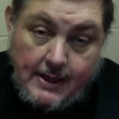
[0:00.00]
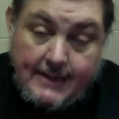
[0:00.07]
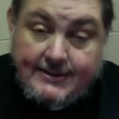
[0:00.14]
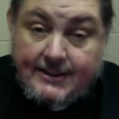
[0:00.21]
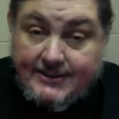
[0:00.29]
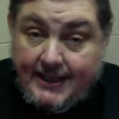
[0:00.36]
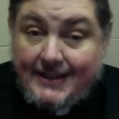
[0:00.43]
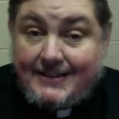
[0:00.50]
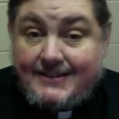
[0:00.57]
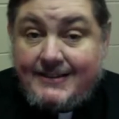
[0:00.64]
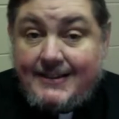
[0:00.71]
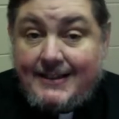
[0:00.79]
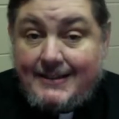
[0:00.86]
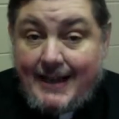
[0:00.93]
As I said, it's
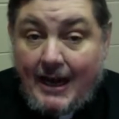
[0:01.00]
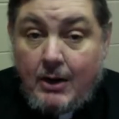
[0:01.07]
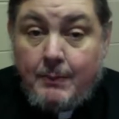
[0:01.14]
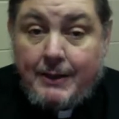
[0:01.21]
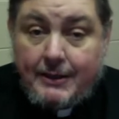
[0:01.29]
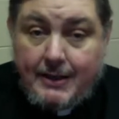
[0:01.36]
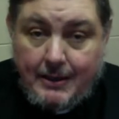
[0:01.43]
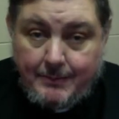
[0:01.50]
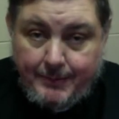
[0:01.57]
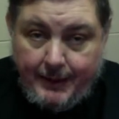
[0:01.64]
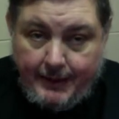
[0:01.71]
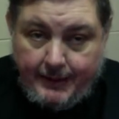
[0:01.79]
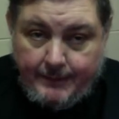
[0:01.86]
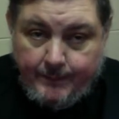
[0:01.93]
an endowment
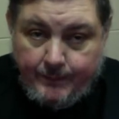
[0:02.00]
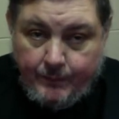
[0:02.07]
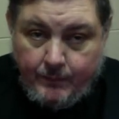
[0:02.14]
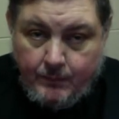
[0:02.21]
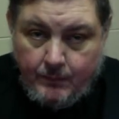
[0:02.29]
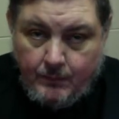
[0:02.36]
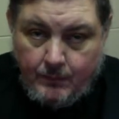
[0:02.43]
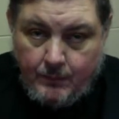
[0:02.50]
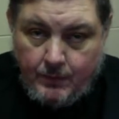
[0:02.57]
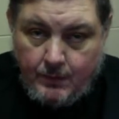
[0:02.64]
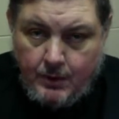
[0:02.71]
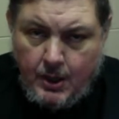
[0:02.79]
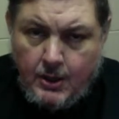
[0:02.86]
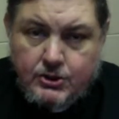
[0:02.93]
campaign.
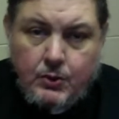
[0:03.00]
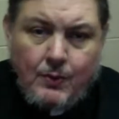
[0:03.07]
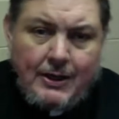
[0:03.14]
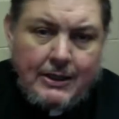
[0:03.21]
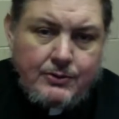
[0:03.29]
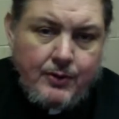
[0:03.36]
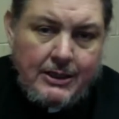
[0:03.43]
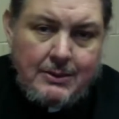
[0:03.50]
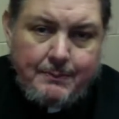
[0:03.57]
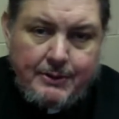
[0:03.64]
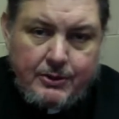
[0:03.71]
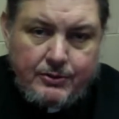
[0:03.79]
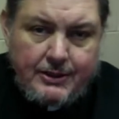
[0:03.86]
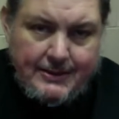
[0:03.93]
So we're not trying to
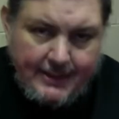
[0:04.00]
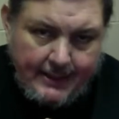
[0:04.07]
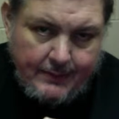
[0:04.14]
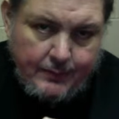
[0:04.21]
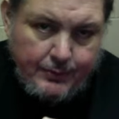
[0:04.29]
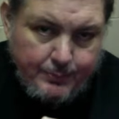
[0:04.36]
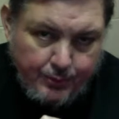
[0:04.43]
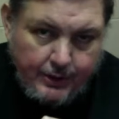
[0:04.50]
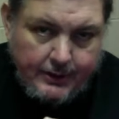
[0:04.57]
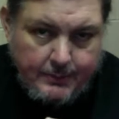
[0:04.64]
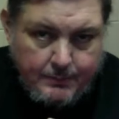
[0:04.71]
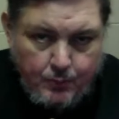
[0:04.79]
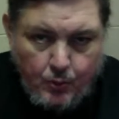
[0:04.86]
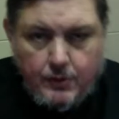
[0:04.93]
build anything with brick
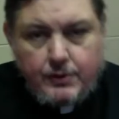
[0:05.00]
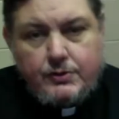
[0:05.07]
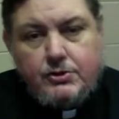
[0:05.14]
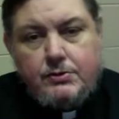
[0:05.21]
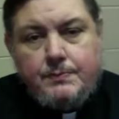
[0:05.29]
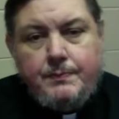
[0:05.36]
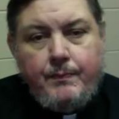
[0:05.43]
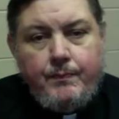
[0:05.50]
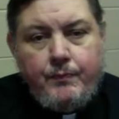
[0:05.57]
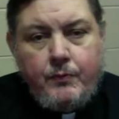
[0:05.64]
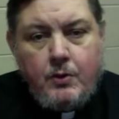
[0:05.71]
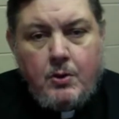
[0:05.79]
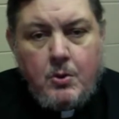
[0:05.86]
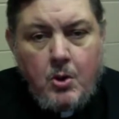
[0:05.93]
and mortars.
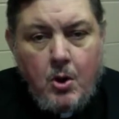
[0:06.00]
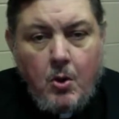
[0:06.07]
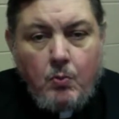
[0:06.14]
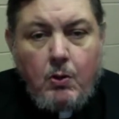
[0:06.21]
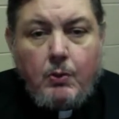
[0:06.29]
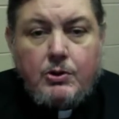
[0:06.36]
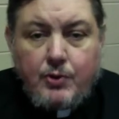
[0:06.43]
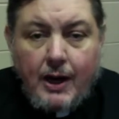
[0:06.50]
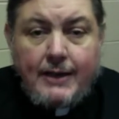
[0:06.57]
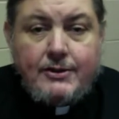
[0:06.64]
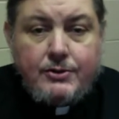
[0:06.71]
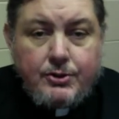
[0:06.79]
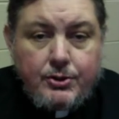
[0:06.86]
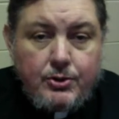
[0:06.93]
What we're trying
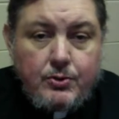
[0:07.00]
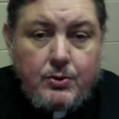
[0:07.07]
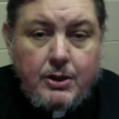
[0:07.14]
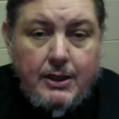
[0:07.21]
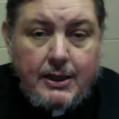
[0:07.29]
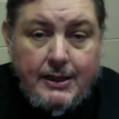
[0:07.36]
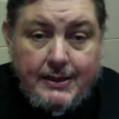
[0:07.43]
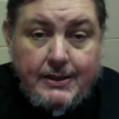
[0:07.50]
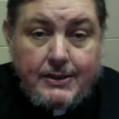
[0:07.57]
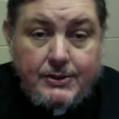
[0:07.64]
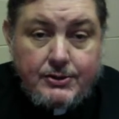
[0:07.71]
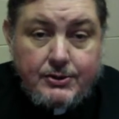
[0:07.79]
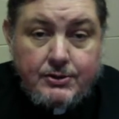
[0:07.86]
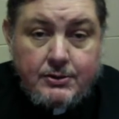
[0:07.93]
to do
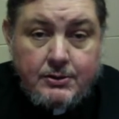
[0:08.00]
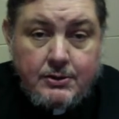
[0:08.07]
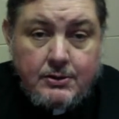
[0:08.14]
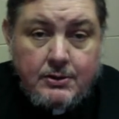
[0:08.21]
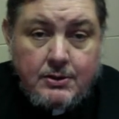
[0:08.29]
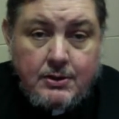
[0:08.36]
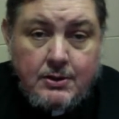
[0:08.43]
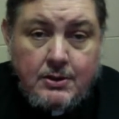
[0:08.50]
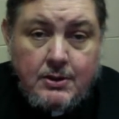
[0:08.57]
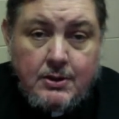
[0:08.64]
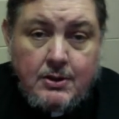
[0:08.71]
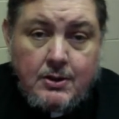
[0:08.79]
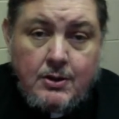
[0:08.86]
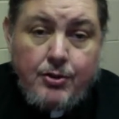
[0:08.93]
is
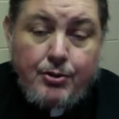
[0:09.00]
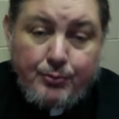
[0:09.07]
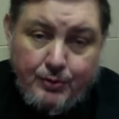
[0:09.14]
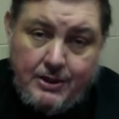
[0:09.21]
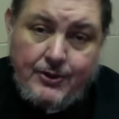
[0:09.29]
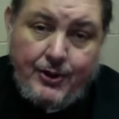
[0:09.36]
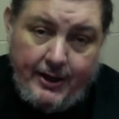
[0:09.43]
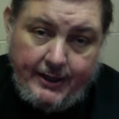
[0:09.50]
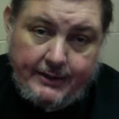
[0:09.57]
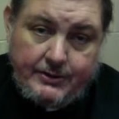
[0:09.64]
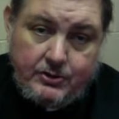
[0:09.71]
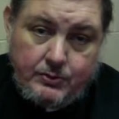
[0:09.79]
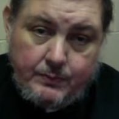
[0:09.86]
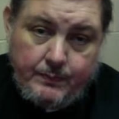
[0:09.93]
three
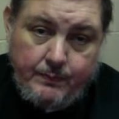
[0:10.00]
things.